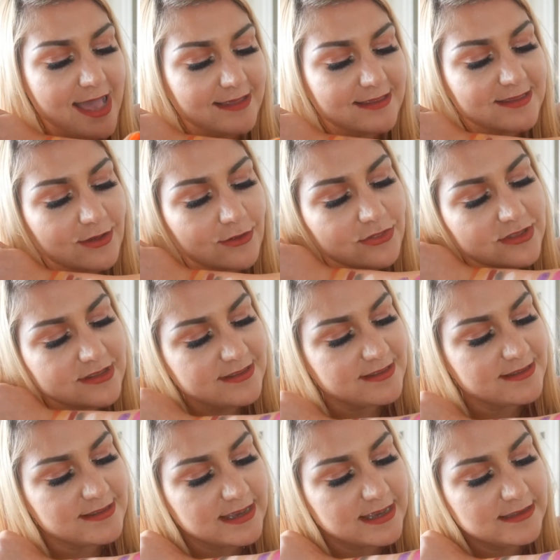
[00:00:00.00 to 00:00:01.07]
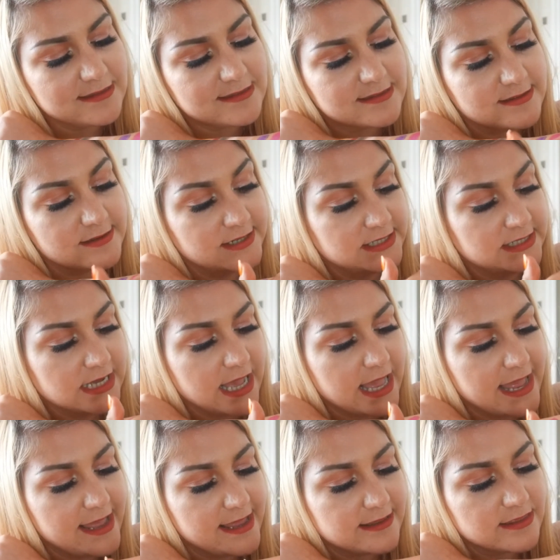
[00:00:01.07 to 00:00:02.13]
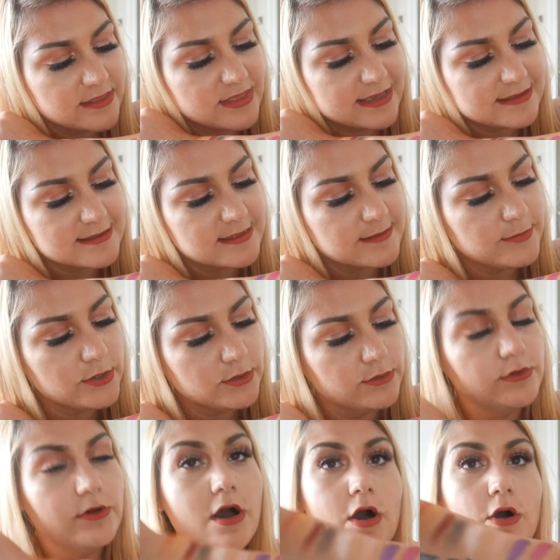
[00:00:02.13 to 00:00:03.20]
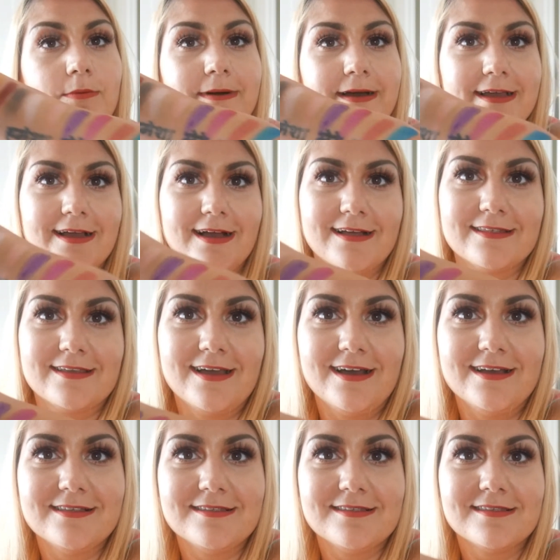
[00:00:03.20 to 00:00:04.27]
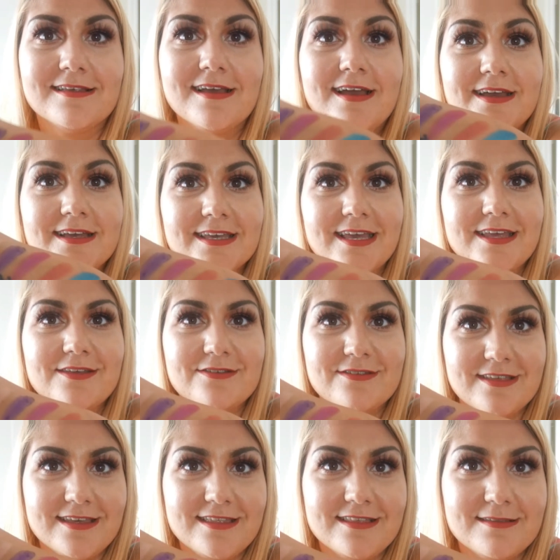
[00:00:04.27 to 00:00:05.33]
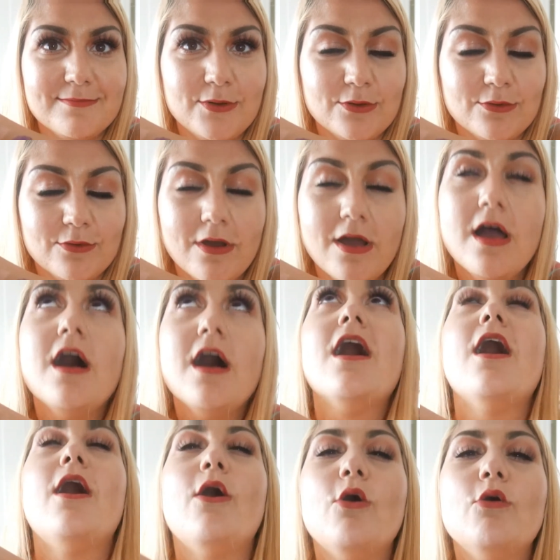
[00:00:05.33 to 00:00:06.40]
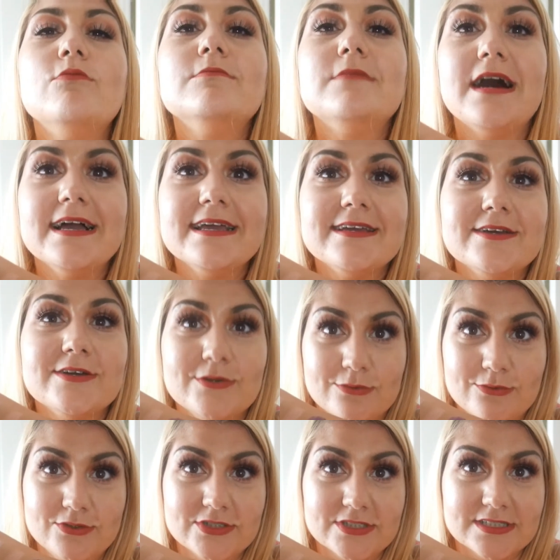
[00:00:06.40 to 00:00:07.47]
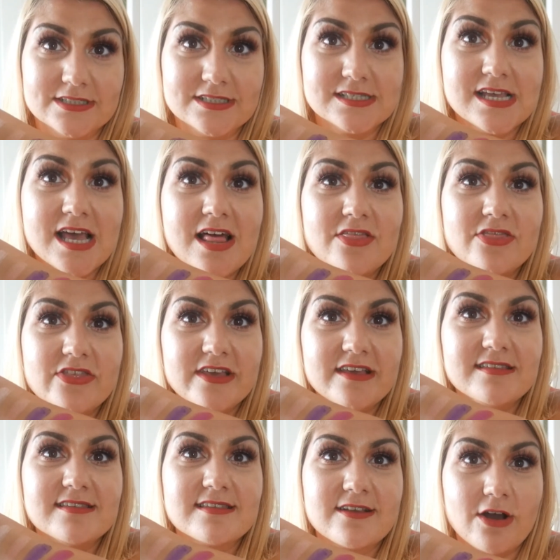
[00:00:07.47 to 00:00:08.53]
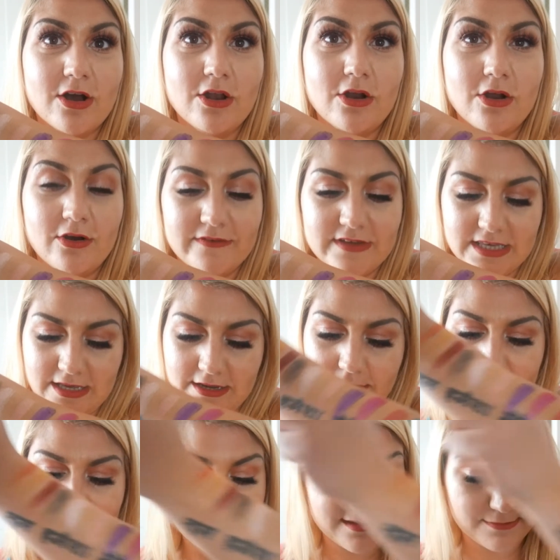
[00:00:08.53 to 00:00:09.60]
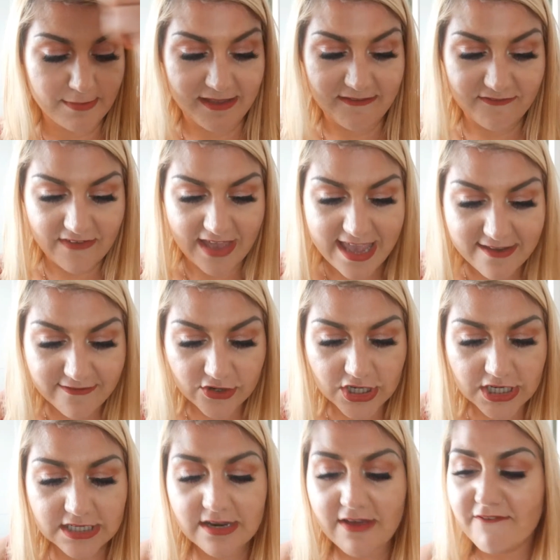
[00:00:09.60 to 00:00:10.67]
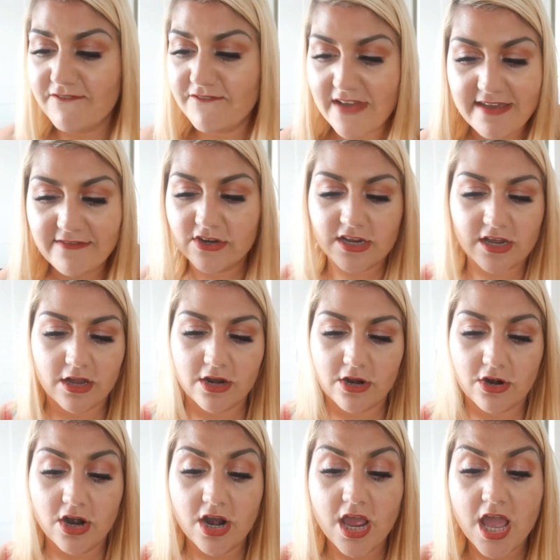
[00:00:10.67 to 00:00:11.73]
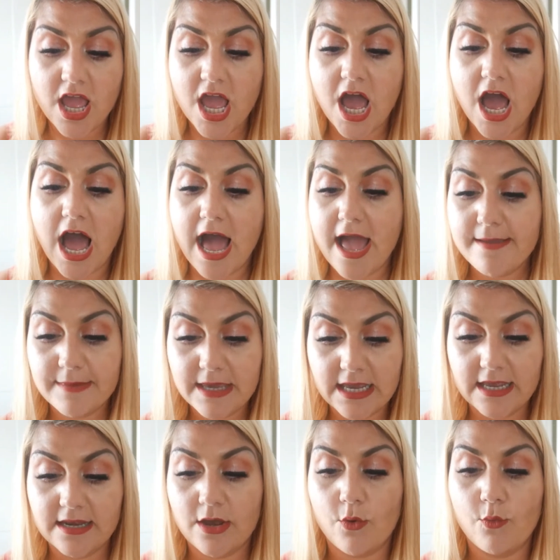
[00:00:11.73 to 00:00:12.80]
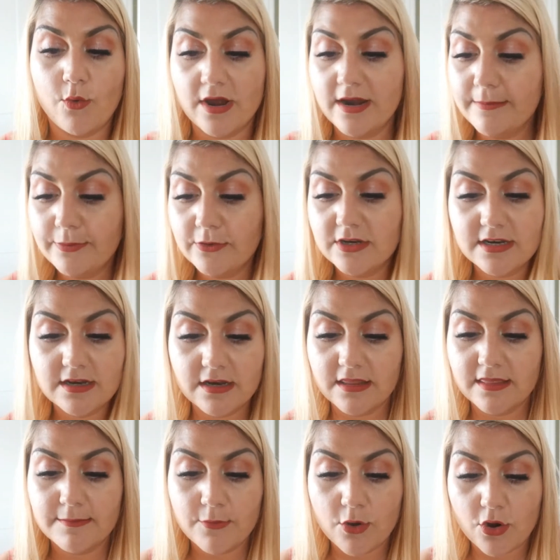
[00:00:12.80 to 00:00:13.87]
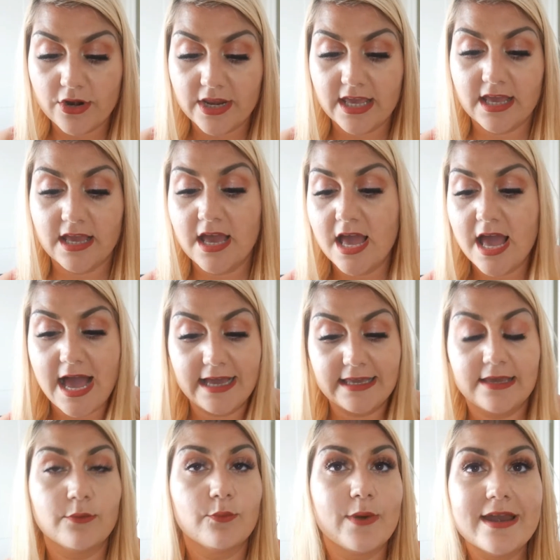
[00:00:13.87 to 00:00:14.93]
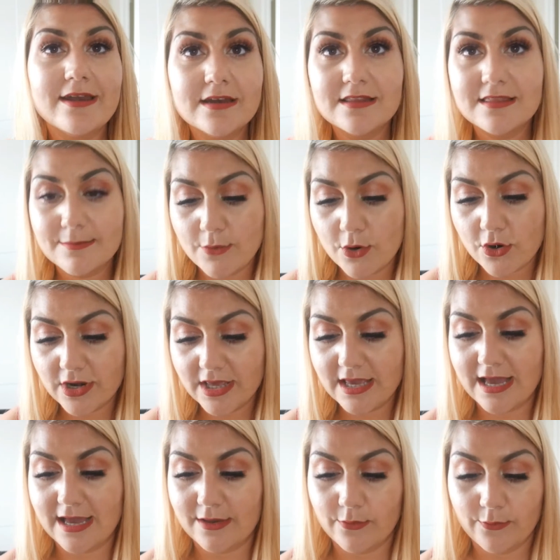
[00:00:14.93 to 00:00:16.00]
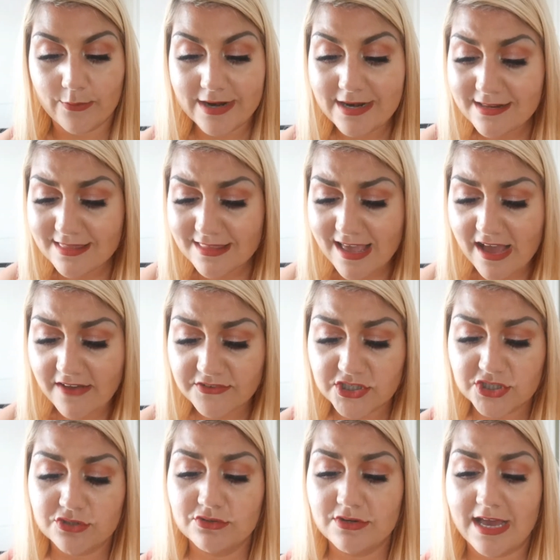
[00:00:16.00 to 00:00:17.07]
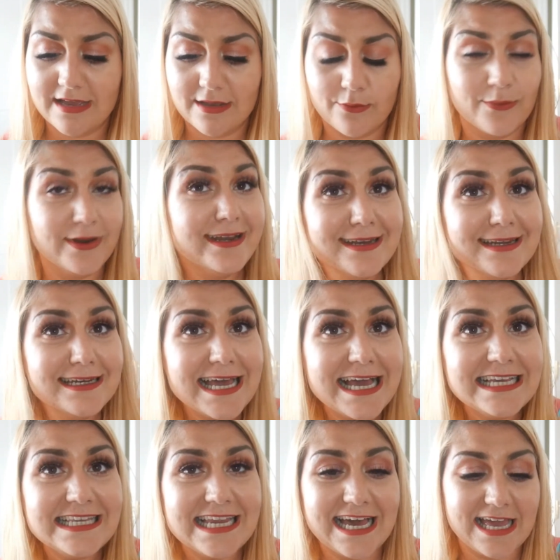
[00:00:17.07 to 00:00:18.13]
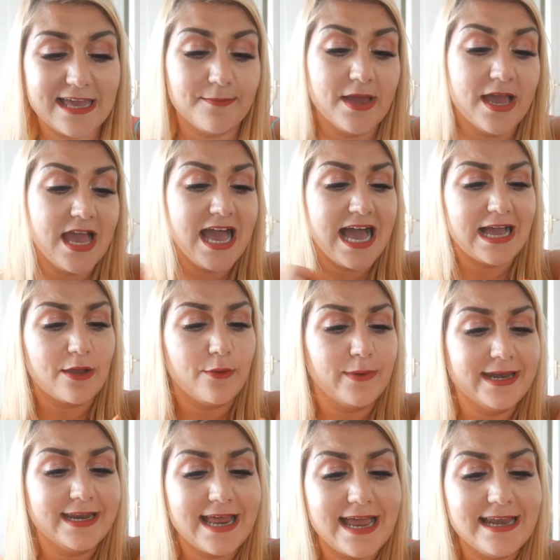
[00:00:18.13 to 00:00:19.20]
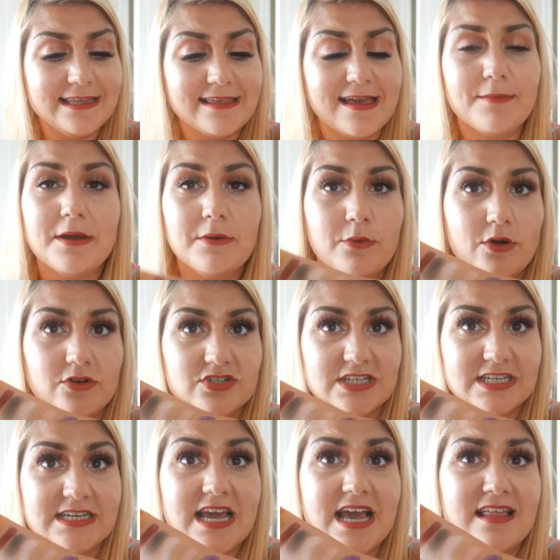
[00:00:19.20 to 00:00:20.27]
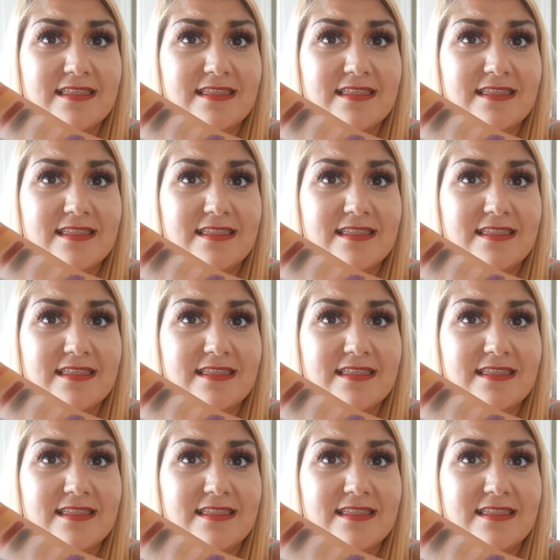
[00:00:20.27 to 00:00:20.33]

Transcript: So this is it, and that's the blue. Oh my god, guys, can you see this blue? Oh my goodness. This color over here is just my favorite color. I mean, when I put it in the morning, I can wear it in the morning, I can wear it in the afternoon, I can wear it at nighttime, I can wear it anytime I want it.